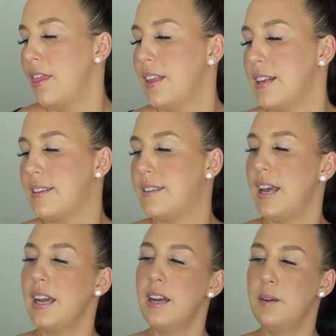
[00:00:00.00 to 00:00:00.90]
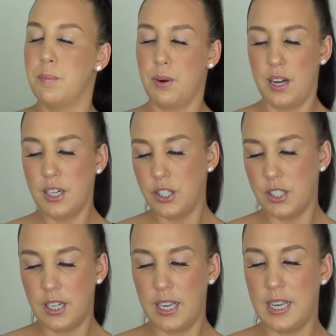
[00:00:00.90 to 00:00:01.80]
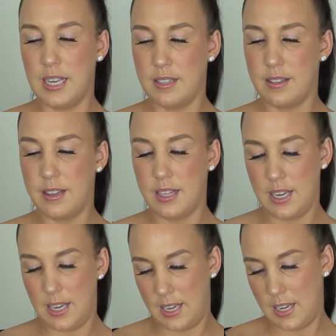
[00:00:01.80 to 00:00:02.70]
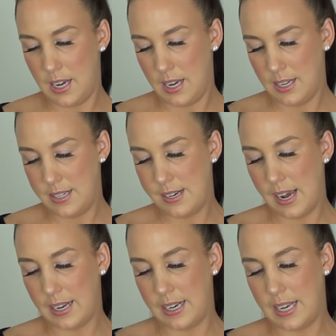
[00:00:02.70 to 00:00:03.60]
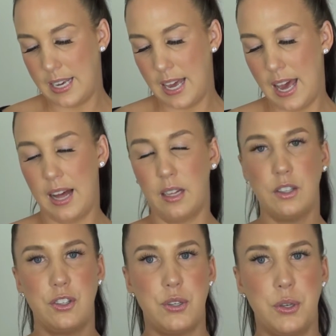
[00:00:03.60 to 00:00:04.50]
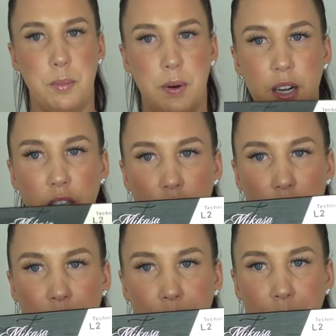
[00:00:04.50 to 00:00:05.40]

The second brush is the Techni L2 brush.